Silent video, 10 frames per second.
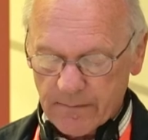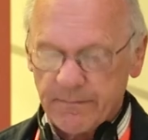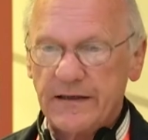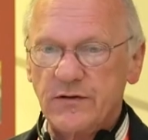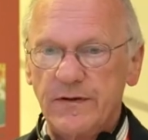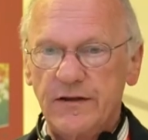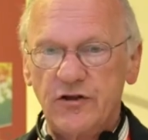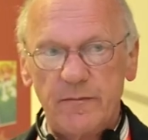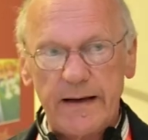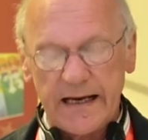But as with the
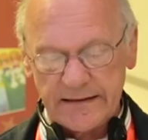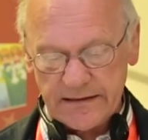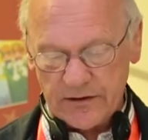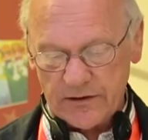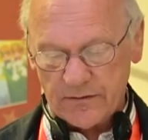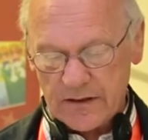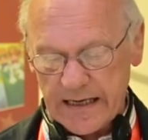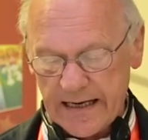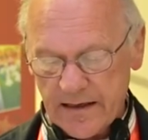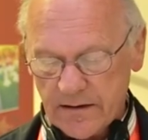Jamaat in the
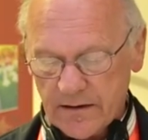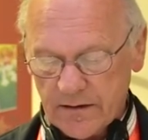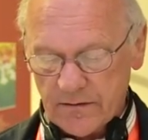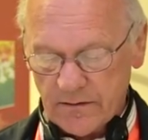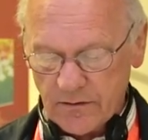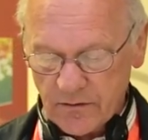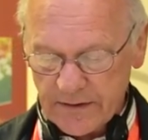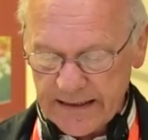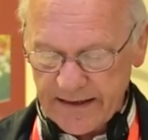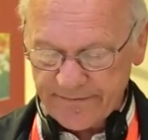UK, the
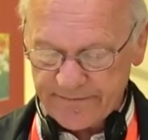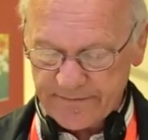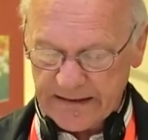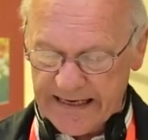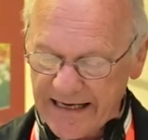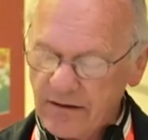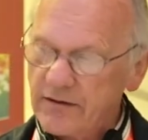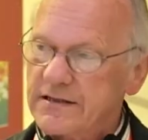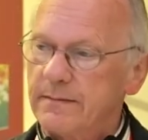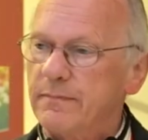UOEF
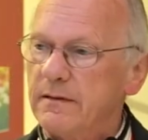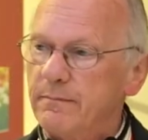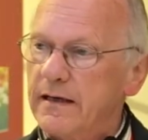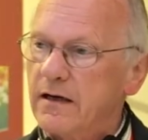cannot simply be